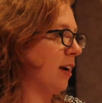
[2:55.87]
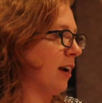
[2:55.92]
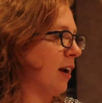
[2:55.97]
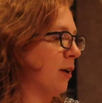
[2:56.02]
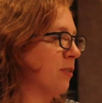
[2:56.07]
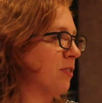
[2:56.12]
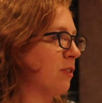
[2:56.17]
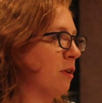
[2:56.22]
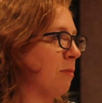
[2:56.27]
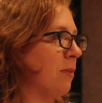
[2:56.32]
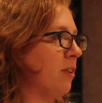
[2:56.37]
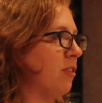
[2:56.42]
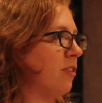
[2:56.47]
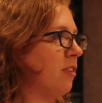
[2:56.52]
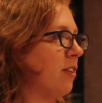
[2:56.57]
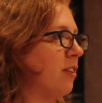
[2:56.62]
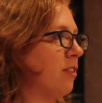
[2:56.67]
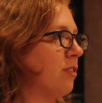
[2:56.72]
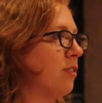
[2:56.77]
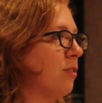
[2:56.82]
and I was
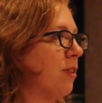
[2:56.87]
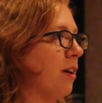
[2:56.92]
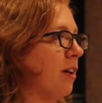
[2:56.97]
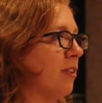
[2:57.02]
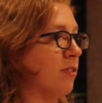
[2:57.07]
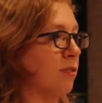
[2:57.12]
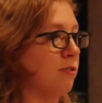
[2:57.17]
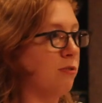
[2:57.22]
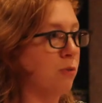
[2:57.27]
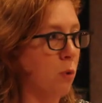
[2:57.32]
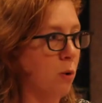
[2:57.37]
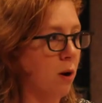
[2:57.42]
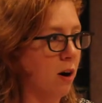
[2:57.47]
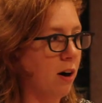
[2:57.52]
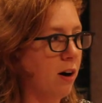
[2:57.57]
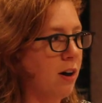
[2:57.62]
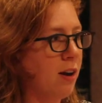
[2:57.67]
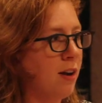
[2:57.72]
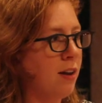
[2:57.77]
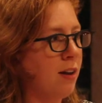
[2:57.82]
commissioned in
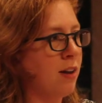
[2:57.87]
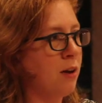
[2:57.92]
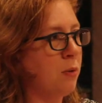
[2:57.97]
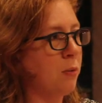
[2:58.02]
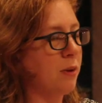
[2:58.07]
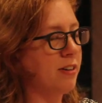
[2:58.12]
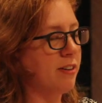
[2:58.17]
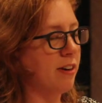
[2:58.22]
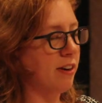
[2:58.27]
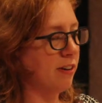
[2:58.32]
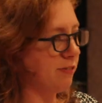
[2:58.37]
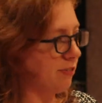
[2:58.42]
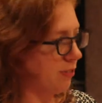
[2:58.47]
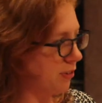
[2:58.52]
2004. We did our